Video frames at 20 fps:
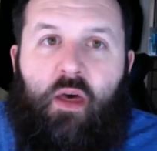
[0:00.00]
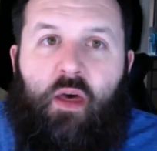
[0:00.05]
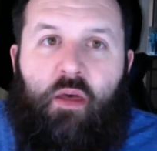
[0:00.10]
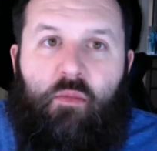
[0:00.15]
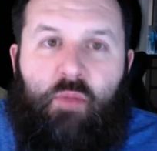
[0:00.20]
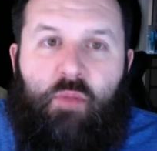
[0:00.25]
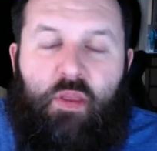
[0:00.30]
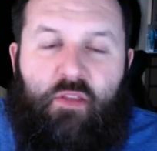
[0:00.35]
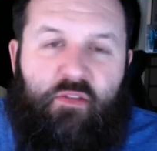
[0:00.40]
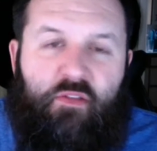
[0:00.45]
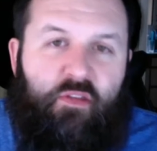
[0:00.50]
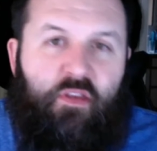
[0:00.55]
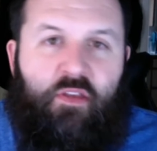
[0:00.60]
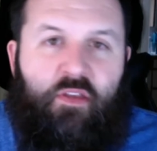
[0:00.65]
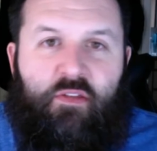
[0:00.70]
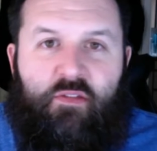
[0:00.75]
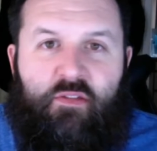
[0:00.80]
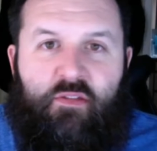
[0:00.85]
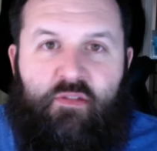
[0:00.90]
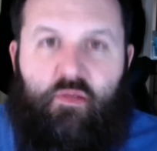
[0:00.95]

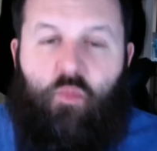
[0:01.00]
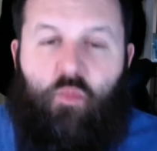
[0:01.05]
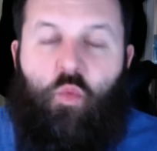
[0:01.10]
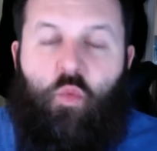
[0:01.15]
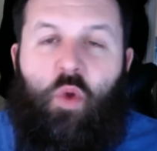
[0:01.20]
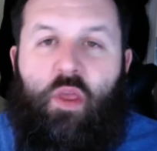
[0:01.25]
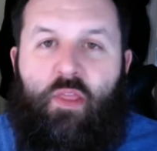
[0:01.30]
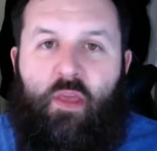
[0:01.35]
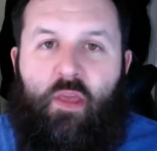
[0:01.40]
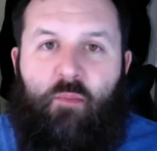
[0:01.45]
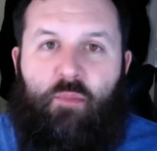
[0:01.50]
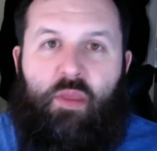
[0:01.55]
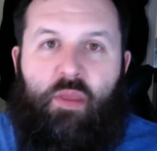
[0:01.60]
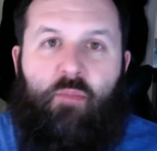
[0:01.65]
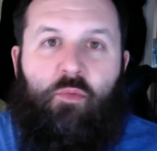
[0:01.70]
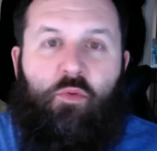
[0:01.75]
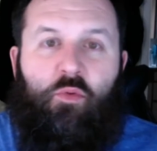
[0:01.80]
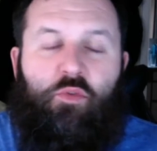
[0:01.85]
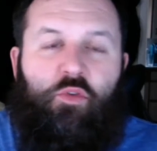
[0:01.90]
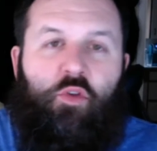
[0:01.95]
It's some way that
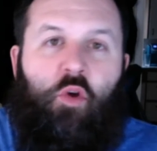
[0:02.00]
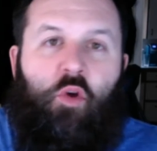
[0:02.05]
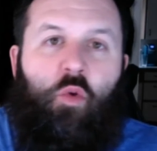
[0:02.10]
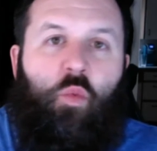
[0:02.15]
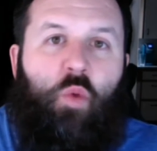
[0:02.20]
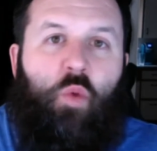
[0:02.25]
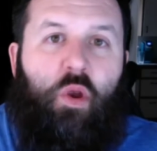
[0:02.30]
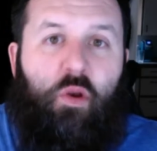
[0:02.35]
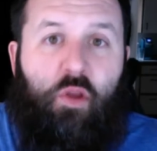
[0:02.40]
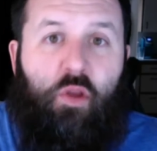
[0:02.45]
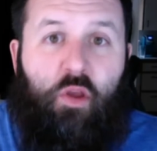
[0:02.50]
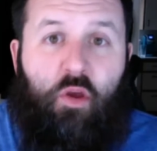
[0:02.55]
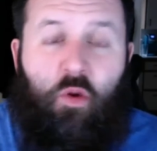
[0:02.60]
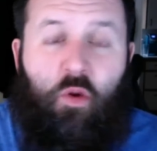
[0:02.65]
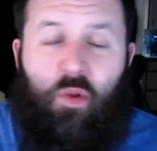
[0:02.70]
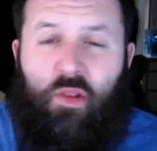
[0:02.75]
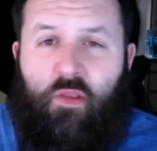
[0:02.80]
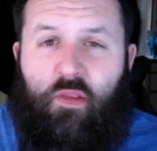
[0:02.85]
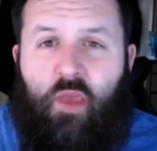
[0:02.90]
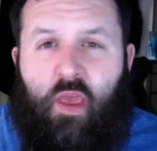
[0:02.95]
people know where to
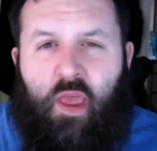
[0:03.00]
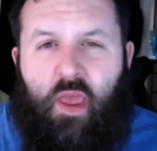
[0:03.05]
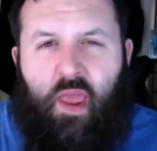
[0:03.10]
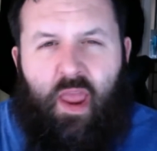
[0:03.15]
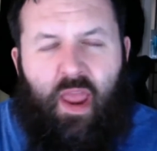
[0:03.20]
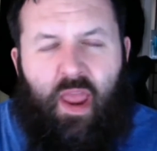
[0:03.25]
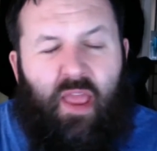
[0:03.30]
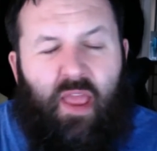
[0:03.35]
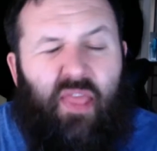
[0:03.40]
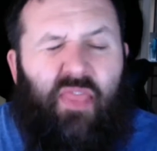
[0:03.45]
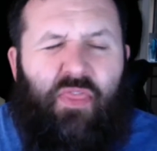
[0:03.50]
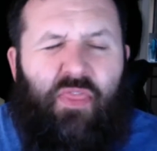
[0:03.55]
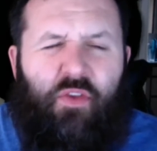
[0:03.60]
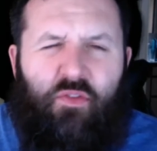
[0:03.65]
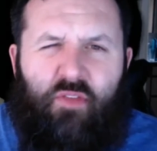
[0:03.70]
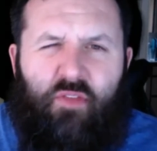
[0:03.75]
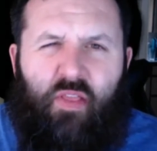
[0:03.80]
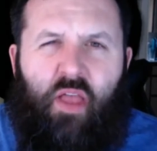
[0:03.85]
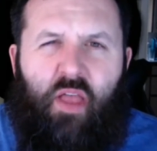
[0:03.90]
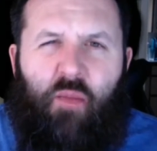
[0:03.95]
go, and
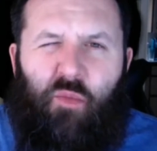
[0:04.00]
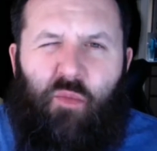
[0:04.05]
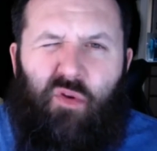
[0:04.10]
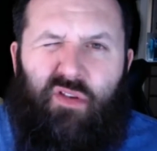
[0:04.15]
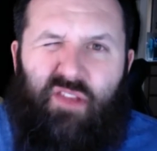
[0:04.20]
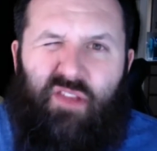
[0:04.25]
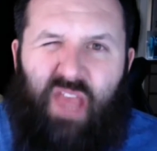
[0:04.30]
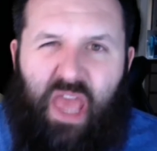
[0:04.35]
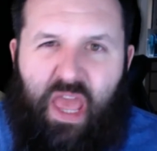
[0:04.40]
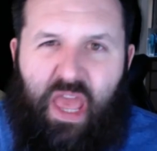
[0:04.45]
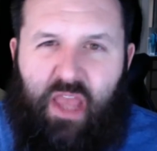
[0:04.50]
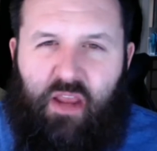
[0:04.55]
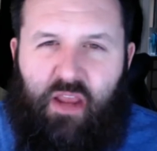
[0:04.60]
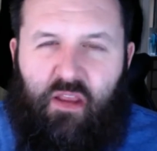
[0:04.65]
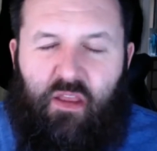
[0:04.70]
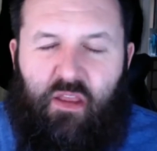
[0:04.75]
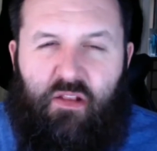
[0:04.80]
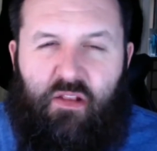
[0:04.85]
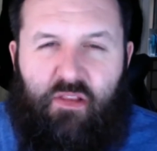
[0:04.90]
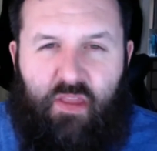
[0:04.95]
there's a lot more tech
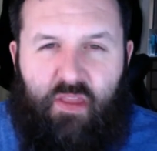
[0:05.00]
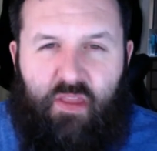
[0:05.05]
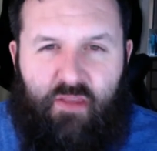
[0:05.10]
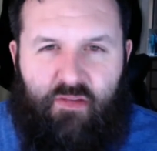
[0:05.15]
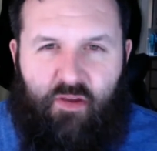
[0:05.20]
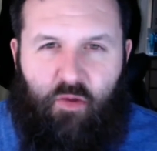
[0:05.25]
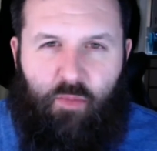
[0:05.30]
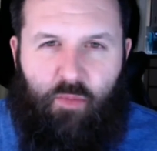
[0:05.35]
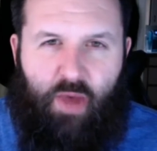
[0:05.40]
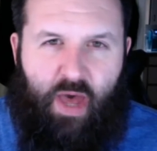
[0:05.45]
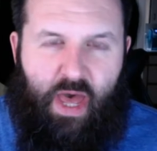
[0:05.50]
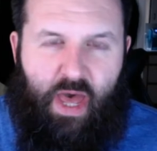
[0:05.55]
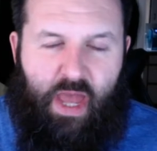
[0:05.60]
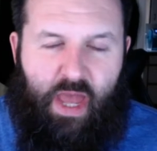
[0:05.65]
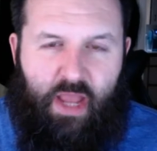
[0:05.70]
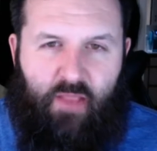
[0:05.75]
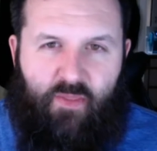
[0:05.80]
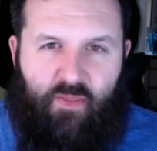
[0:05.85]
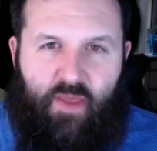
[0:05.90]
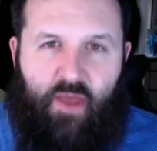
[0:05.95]
detail
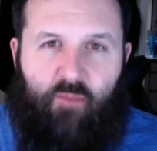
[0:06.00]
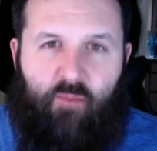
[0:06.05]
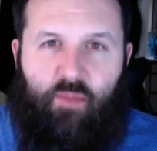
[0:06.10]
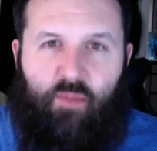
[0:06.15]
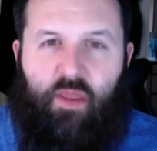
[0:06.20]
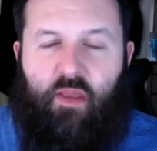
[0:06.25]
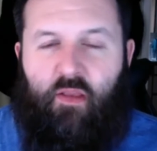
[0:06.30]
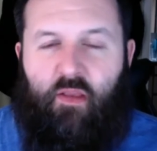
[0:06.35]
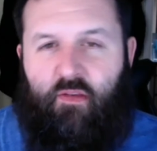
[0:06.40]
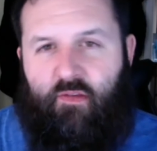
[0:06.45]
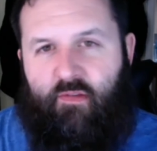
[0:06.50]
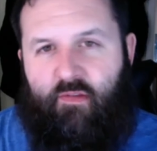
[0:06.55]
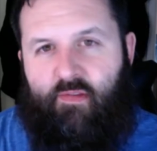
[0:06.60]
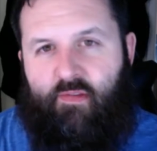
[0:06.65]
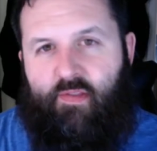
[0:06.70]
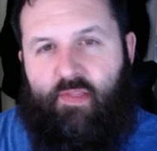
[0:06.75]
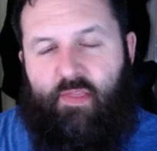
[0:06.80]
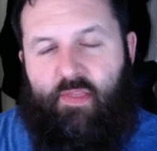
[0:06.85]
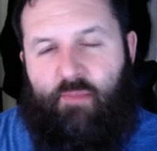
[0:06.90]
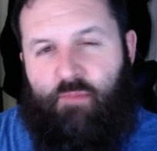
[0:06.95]
behind that,
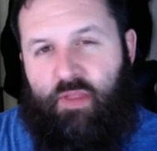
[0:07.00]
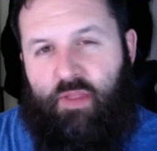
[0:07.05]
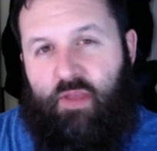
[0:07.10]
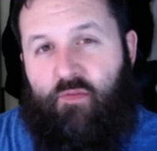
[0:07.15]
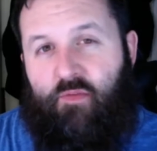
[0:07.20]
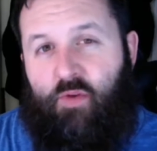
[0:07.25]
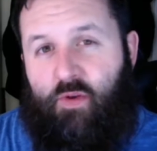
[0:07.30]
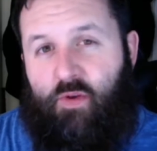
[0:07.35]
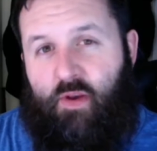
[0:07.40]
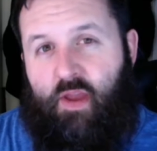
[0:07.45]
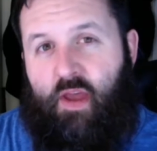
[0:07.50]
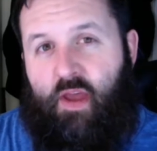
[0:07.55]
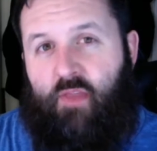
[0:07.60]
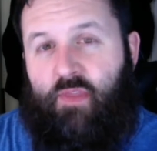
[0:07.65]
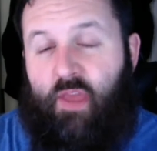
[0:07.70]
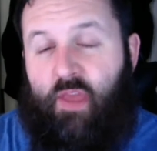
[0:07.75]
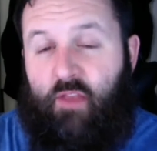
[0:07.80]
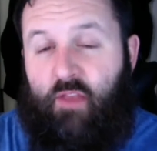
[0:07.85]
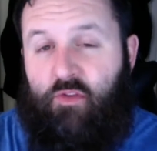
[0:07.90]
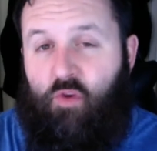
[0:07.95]
because believe it or not,
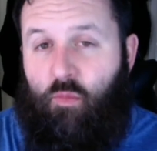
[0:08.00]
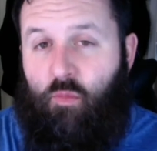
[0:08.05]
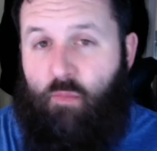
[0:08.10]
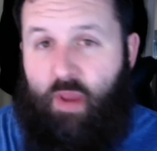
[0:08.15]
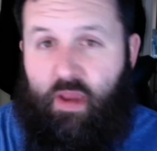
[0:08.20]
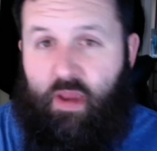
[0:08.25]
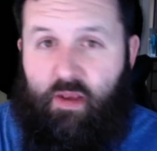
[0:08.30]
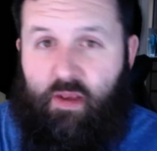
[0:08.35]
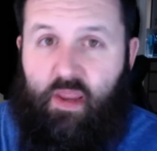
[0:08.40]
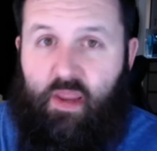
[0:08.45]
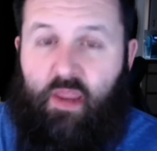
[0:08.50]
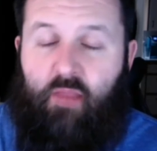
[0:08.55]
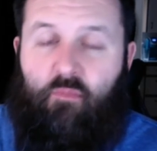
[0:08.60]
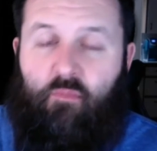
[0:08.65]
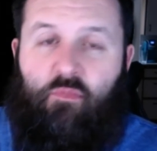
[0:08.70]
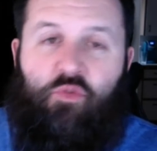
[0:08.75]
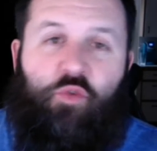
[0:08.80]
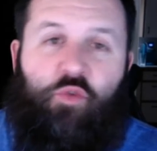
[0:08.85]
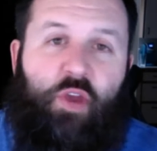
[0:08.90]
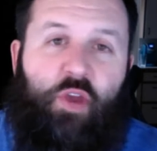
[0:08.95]
that domain
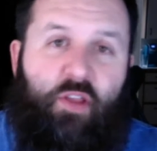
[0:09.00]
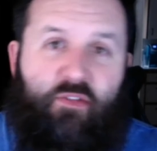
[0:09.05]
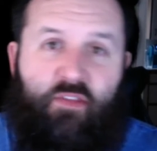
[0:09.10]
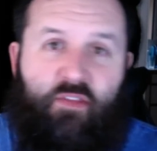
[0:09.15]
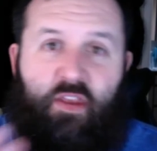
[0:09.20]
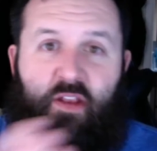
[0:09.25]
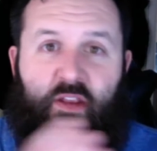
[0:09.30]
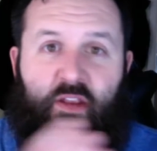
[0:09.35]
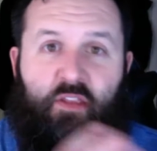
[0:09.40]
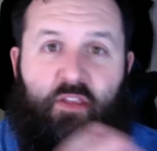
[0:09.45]
name translate